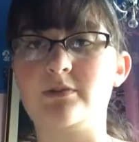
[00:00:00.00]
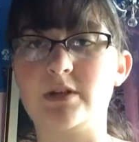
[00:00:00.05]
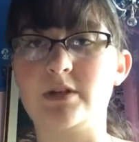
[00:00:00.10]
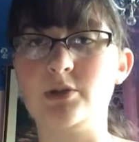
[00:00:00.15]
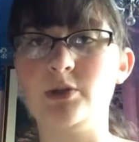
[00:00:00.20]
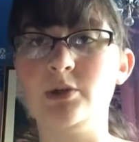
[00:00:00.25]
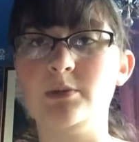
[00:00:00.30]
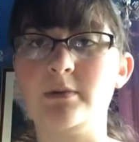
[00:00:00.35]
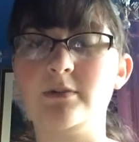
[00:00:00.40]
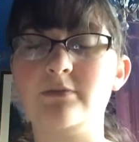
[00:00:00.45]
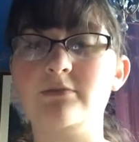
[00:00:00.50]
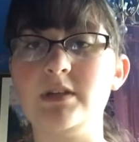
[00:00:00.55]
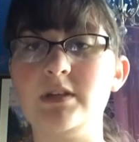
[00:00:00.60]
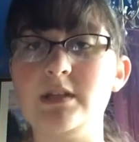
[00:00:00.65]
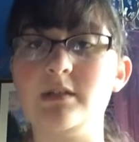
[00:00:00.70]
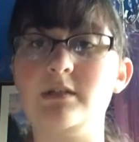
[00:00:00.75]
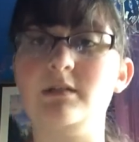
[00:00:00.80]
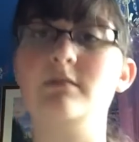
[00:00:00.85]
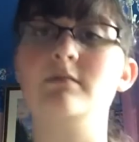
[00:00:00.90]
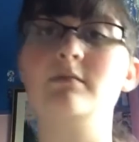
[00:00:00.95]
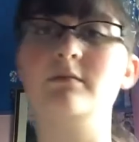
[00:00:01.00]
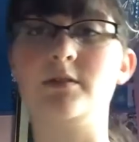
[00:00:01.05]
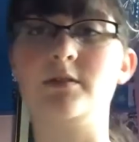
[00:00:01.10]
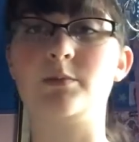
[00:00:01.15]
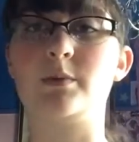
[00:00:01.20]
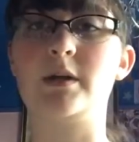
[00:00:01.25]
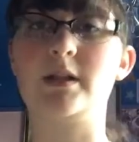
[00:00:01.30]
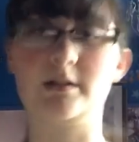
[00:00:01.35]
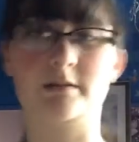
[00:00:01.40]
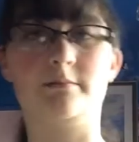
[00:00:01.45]
if I cut my feet as
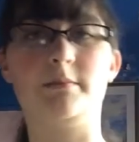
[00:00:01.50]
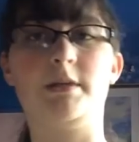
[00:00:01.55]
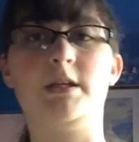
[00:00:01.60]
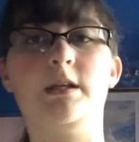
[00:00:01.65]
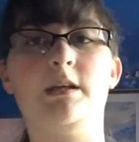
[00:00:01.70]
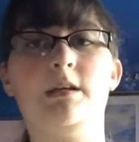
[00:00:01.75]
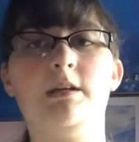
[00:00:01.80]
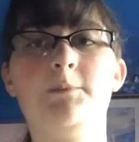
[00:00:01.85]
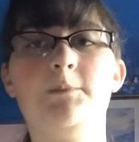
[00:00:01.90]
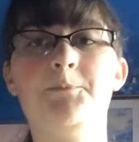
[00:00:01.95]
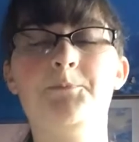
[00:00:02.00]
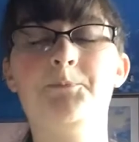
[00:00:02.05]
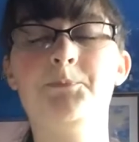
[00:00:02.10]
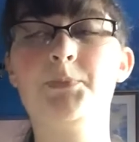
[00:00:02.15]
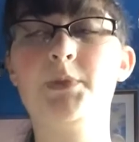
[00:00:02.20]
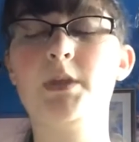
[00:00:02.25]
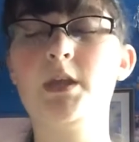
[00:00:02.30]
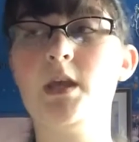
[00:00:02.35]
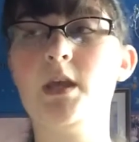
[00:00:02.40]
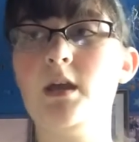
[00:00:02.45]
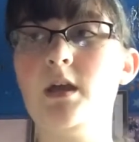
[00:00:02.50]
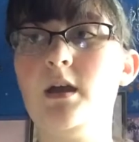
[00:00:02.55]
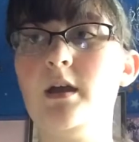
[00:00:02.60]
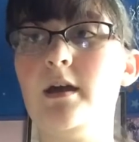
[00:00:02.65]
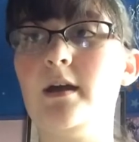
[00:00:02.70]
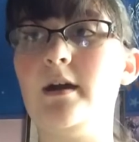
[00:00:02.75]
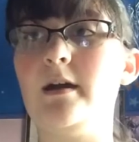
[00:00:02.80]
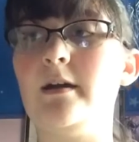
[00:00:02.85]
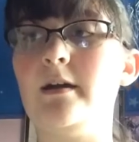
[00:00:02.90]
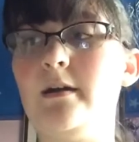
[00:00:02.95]
well as my knee?
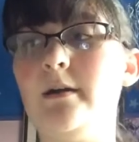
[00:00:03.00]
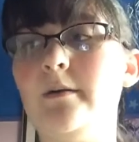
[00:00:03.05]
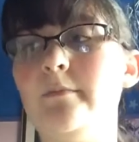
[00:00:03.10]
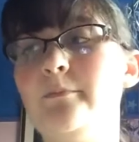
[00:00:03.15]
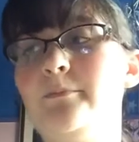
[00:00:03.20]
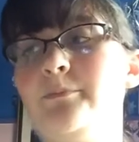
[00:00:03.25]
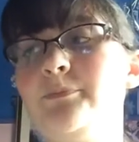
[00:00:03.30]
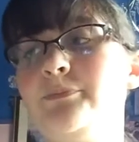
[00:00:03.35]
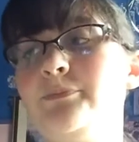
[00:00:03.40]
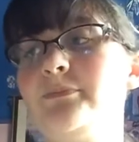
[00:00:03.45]
And